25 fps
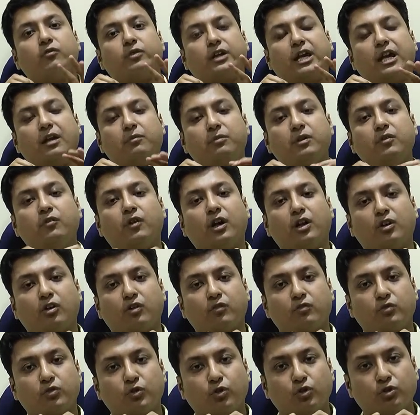can be one
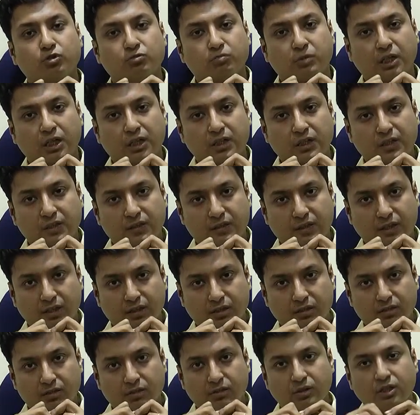of those
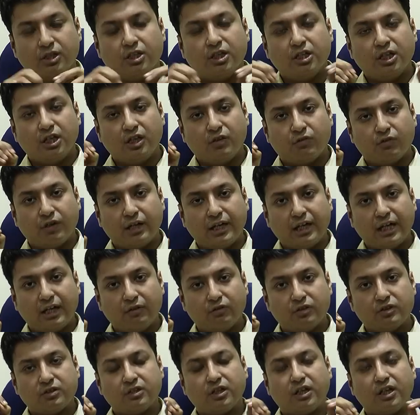multi-center. If I
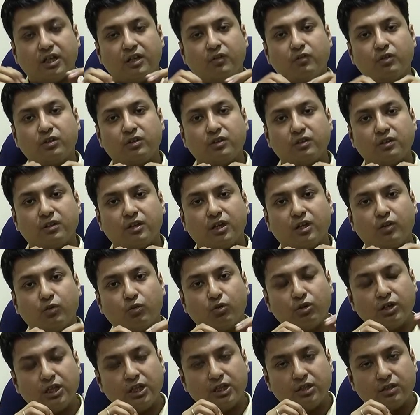have a study which is done
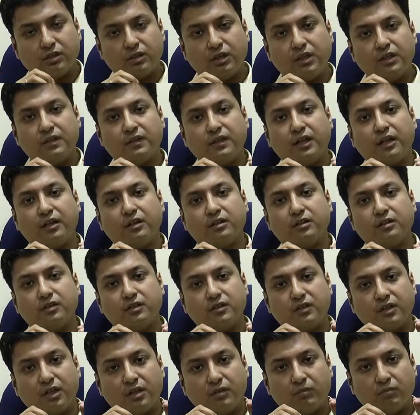only in 3
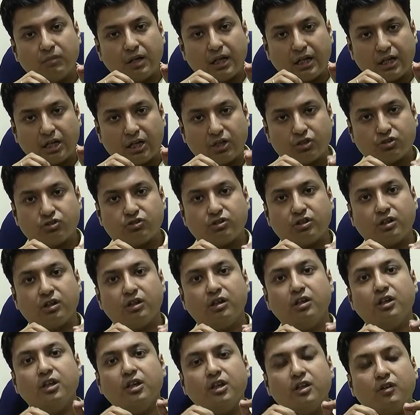centers in
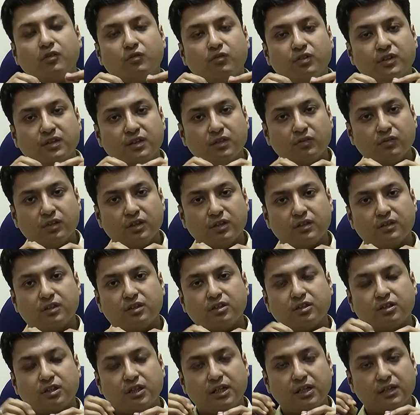Maharashtra,
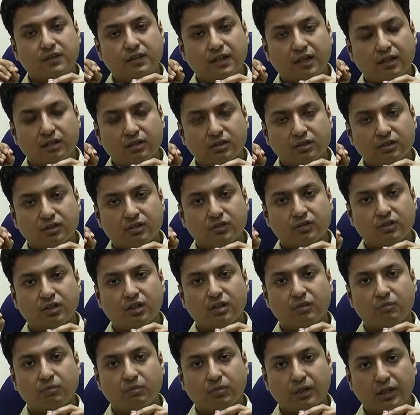vis-a-vis 3 centers
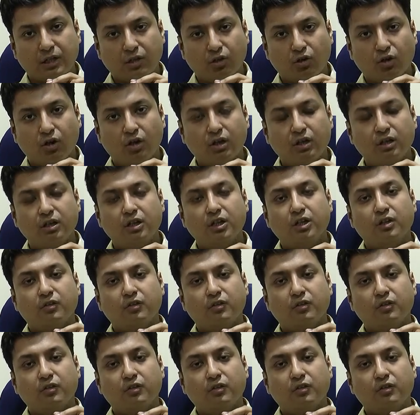in Bengal,